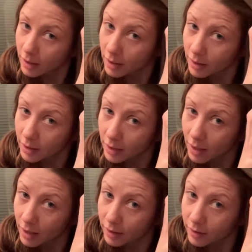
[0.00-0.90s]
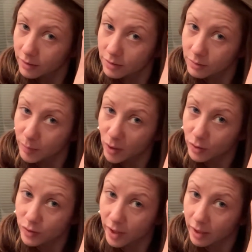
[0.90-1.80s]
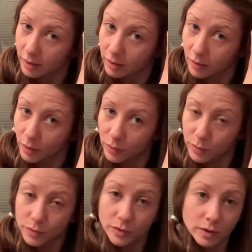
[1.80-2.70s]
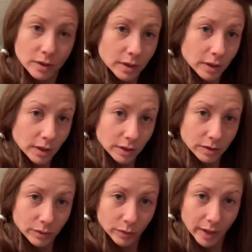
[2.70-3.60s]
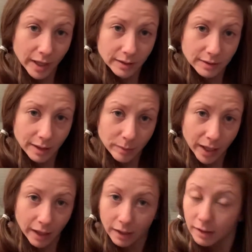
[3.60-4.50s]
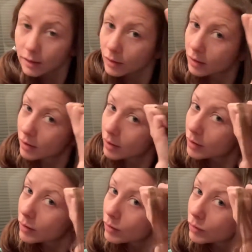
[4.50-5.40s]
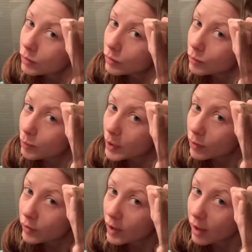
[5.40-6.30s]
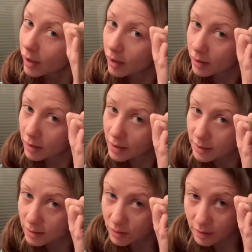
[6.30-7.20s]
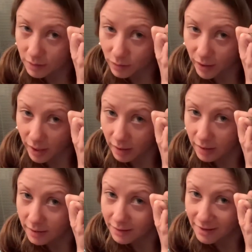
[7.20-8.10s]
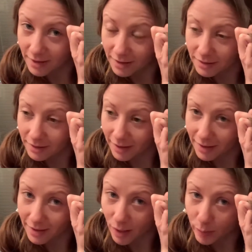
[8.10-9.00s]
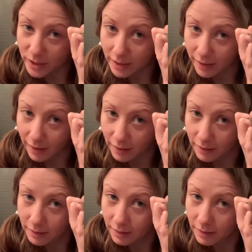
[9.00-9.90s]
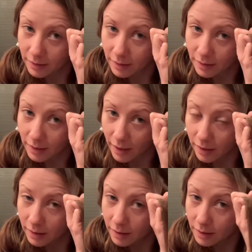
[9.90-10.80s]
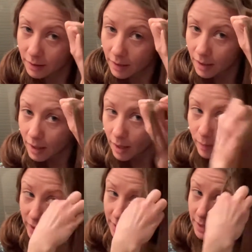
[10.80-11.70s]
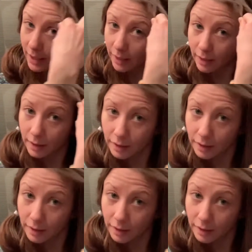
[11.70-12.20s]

the other middle strand goes into that same hand, middle finger. This strand stays in the opposite hand, okay? I'm gonna take